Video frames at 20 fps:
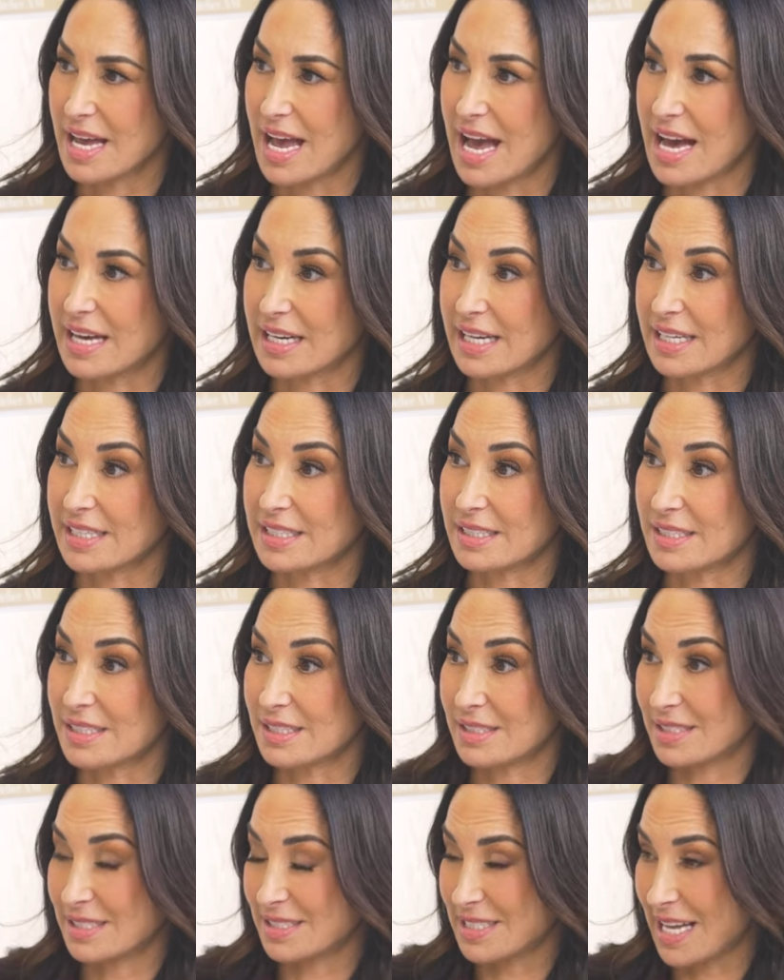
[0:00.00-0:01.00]
And I
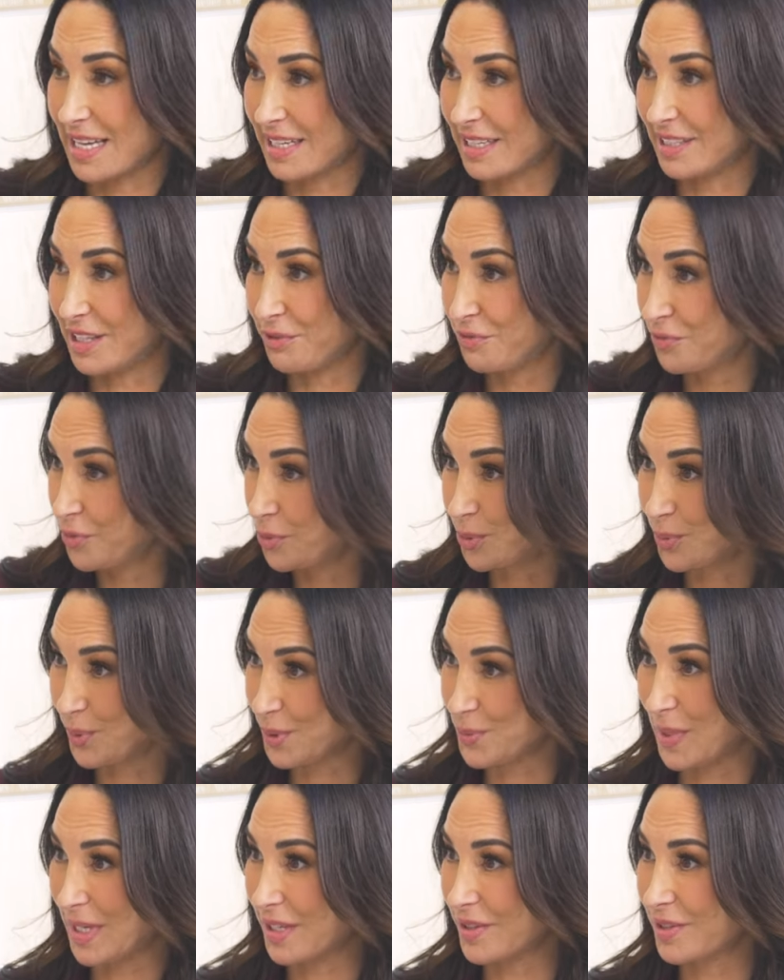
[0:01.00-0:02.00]
decided that food
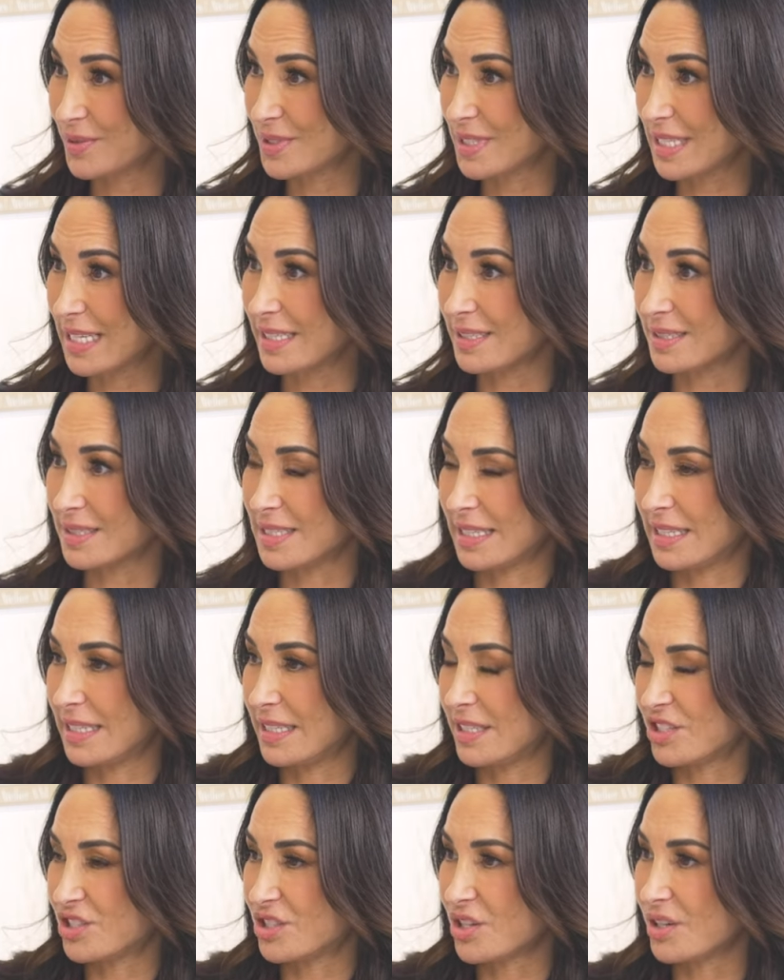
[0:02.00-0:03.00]
was one of those things. I
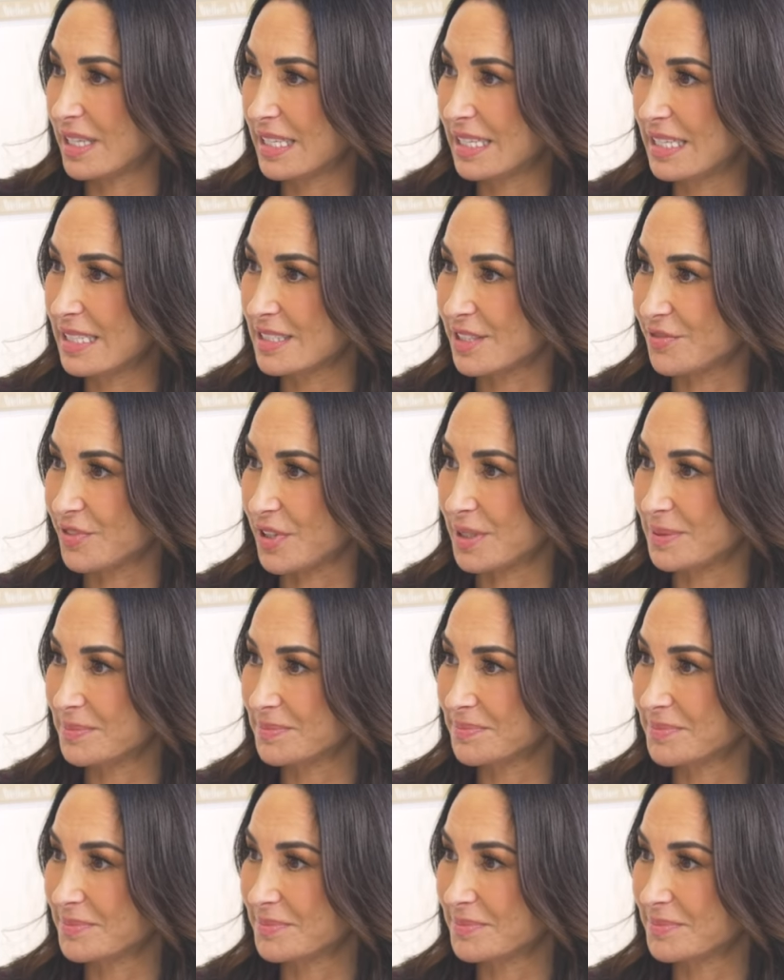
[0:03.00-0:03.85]
needed to start eating different.